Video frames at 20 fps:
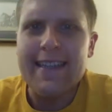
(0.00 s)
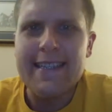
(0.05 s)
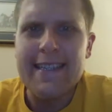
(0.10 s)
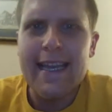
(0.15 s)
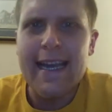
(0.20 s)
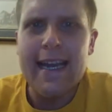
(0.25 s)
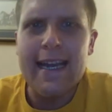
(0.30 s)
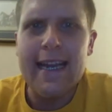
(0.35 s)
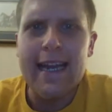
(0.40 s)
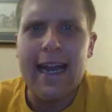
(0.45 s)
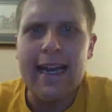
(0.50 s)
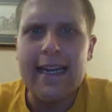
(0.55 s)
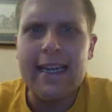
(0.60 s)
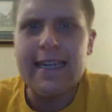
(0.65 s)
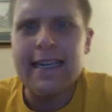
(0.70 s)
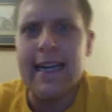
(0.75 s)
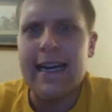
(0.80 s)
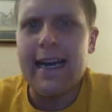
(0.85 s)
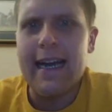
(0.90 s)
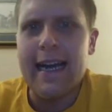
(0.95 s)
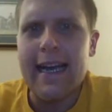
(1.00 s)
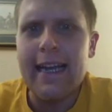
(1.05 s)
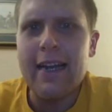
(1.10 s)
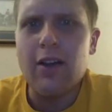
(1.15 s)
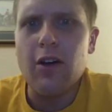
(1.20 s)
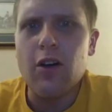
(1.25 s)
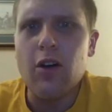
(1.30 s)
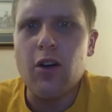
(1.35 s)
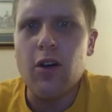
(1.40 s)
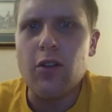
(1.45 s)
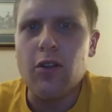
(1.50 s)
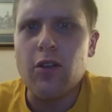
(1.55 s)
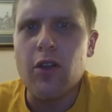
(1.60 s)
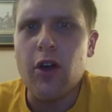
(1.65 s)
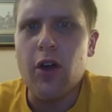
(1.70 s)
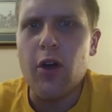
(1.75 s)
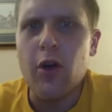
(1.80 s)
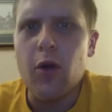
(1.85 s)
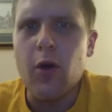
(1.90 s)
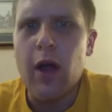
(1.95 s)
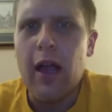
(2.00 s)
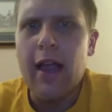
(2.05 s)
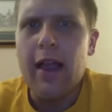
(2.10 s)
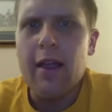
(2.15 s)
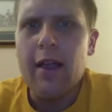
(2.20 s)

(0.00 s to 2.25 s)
$10.99, although